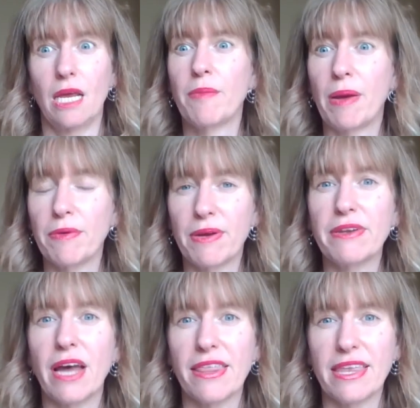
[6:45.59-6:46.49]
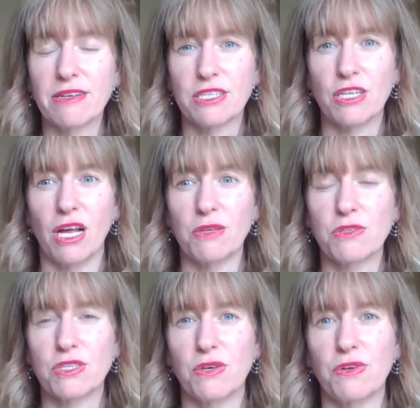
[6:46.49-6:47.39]
probably around
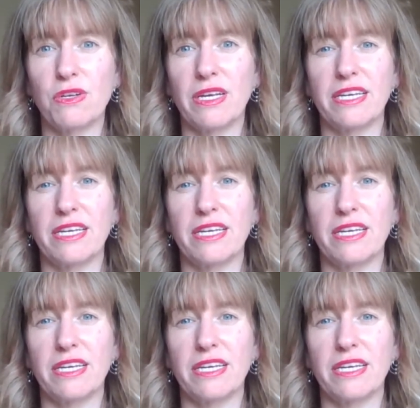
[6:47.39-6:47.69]
$9,000 total.